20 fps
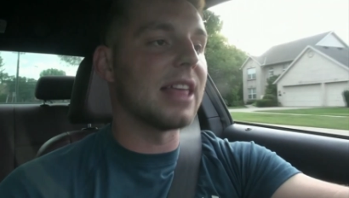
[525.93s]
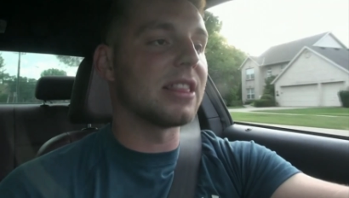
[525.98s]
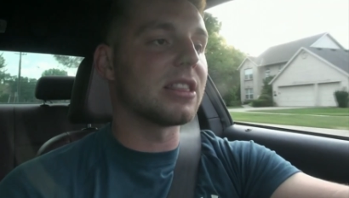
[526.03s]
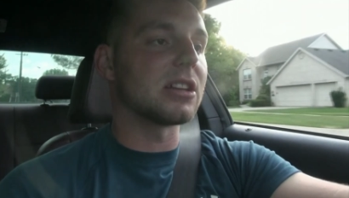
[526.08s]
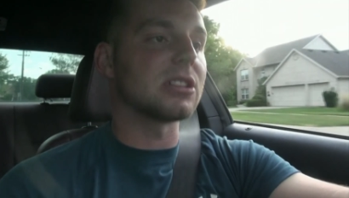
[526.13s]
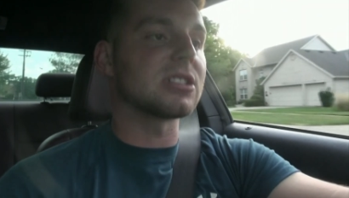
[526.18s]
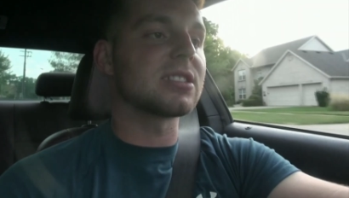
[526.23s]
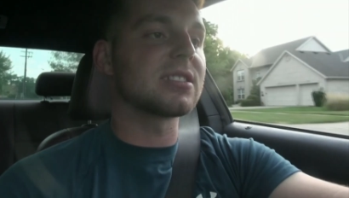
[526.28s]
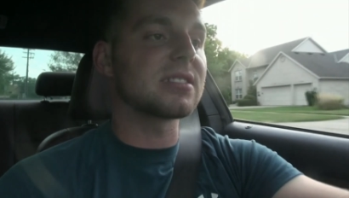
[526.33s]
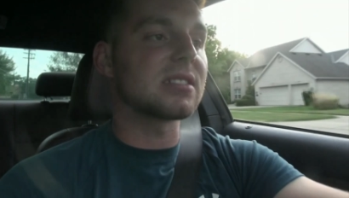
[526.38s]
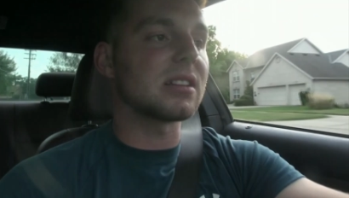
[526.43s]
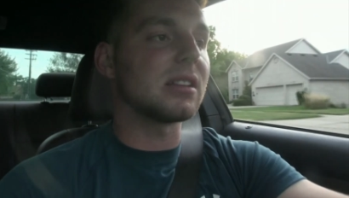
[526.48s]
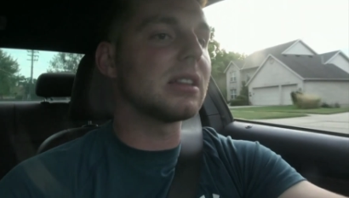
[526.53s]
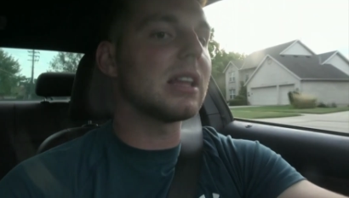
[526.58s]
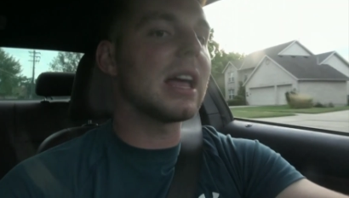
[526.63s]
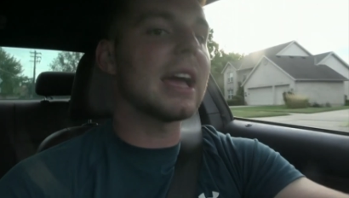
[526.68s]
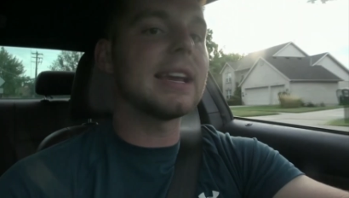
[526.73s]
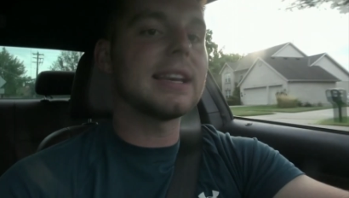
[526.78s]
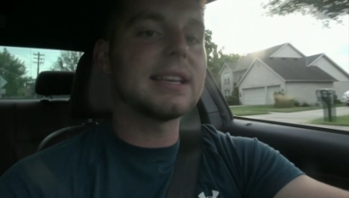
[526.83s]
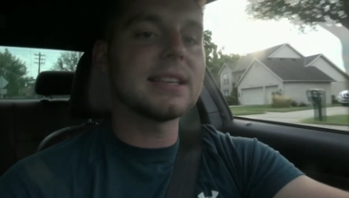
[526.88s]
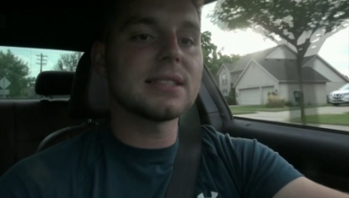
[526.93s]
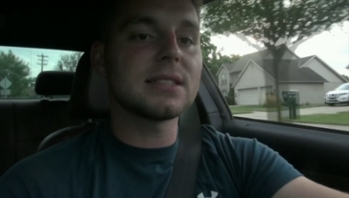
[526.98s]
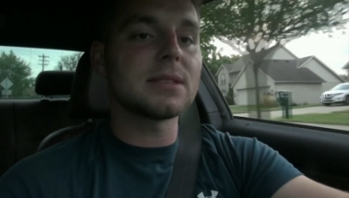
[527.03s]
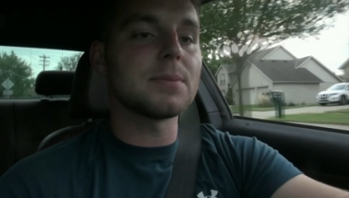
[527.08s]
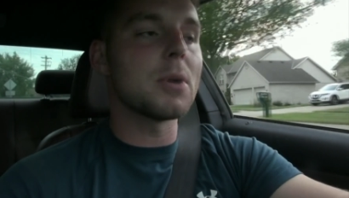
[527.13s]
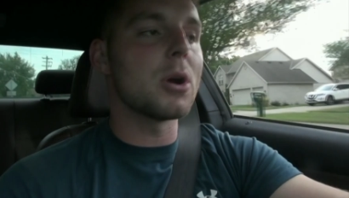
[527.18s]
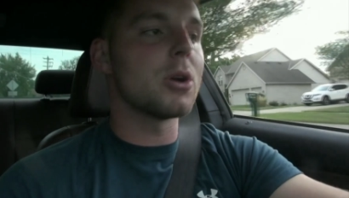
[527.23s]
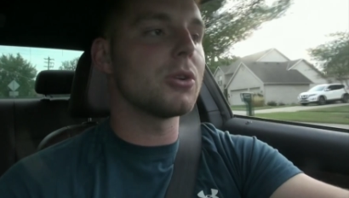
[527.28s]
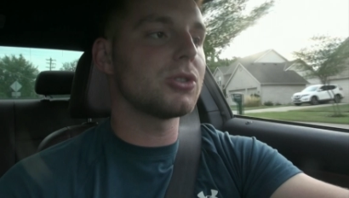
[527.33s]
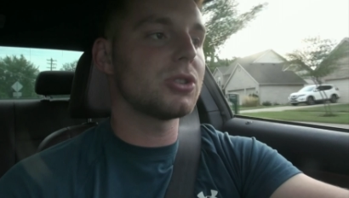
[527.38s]
the slightest
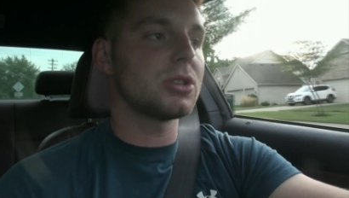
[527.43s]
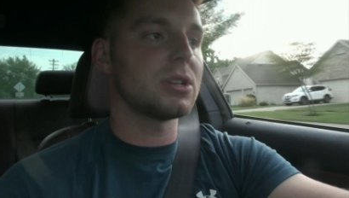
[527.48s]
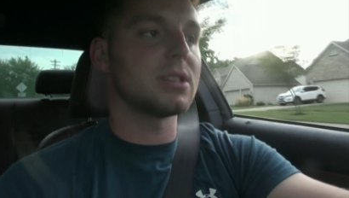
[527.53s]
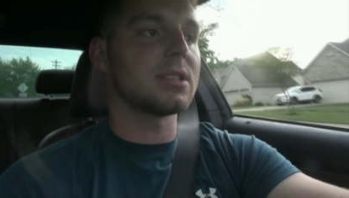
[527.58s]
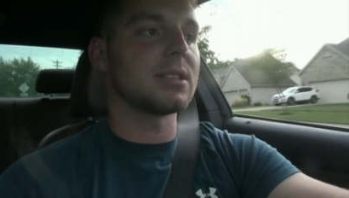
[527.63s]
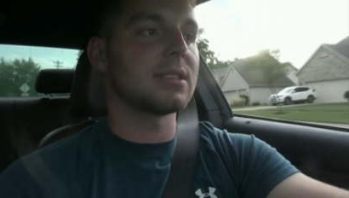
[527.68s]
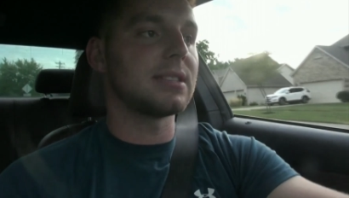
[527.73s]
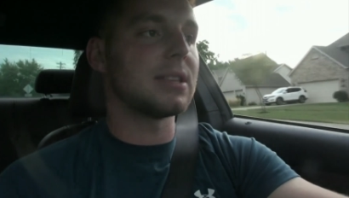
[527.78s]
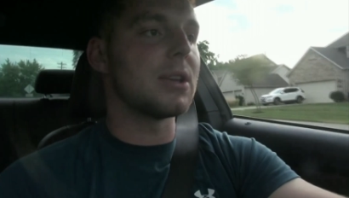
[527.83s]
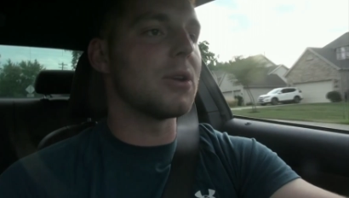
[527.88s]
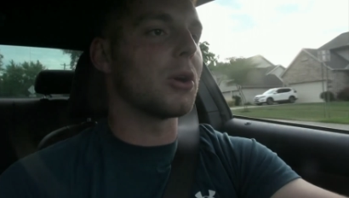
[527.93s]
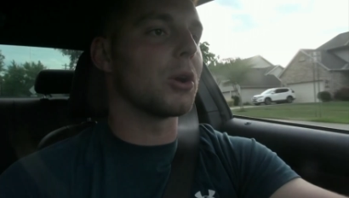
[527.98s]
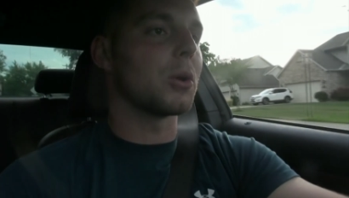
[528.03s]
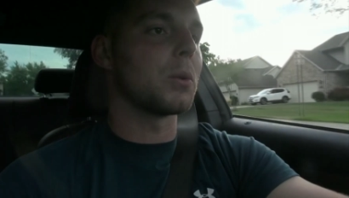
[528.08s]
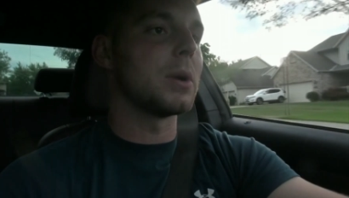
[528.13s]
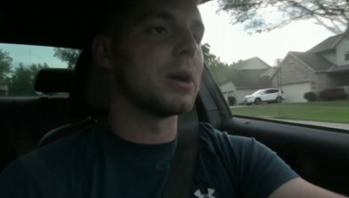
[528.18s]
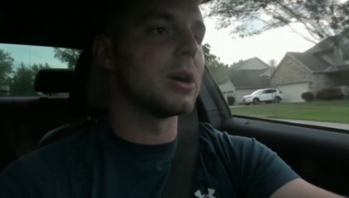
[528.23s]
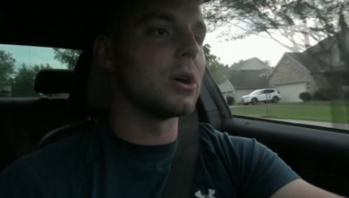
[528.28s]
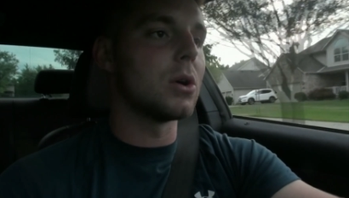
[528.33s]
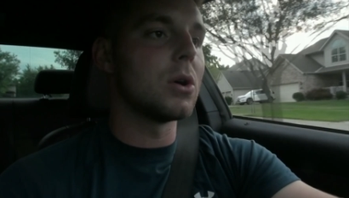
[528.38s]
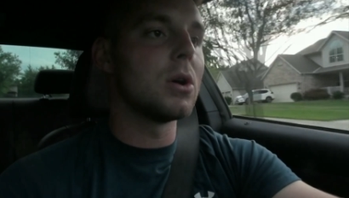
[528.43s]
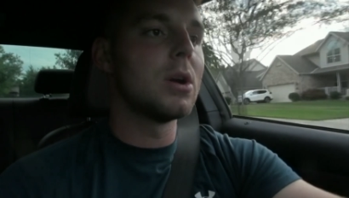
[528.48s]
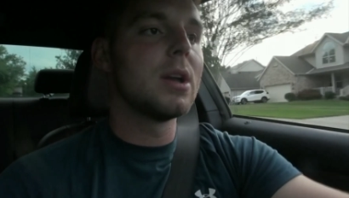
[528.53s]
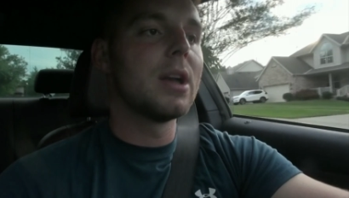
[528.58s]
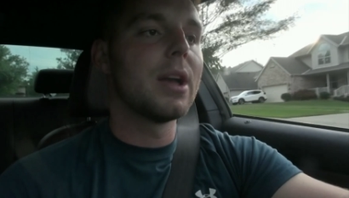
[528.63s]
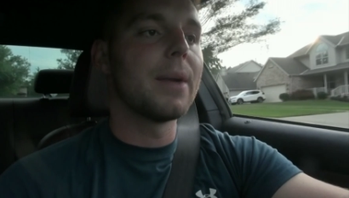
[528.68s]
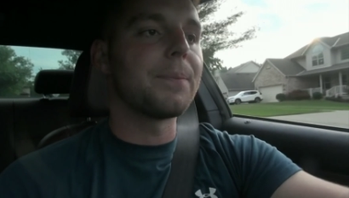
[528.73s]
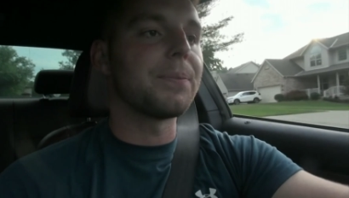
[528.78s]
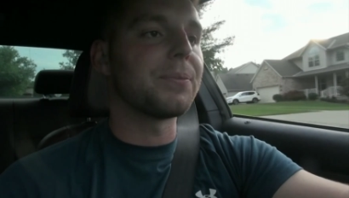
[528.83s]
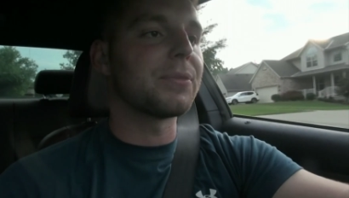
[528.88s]
motion of the steering wheel
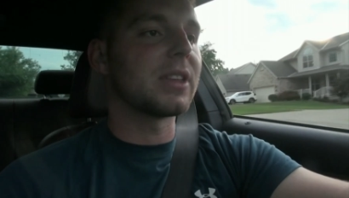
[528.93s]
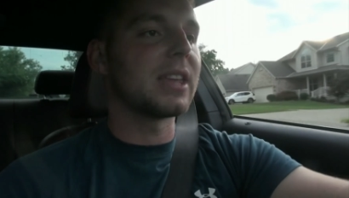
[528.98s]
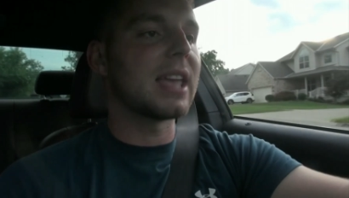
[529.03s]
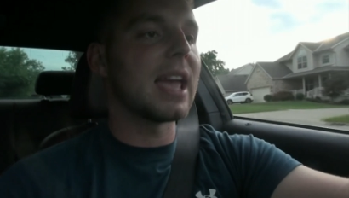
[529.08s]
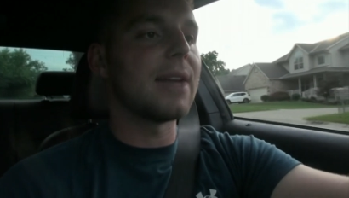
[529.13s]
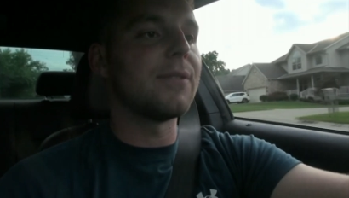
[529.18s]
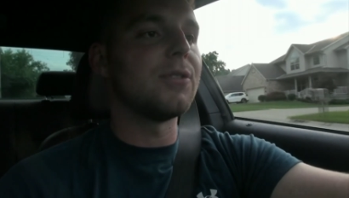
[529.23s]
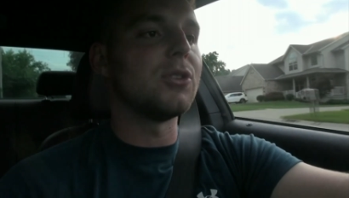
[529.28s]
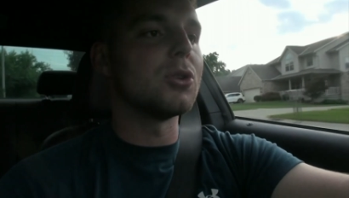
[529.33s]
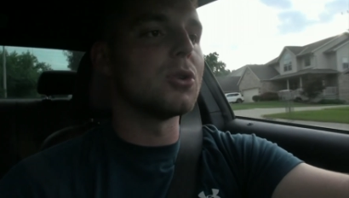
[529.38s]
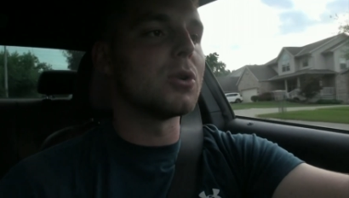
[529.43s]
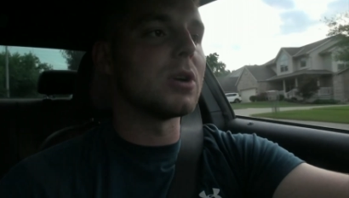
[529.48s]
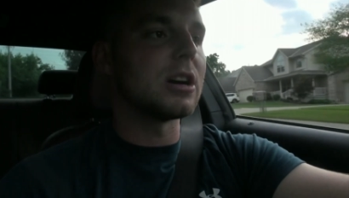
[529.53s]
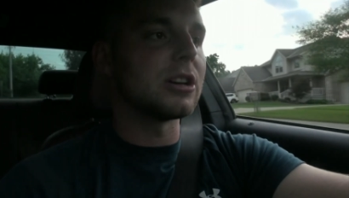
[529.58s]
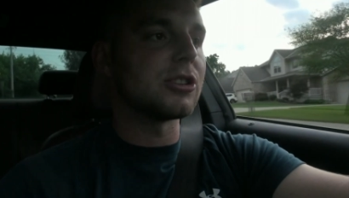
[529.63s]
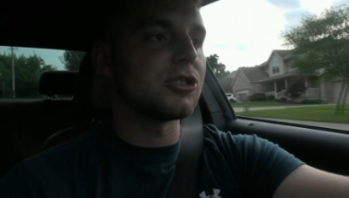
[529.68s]
gave you a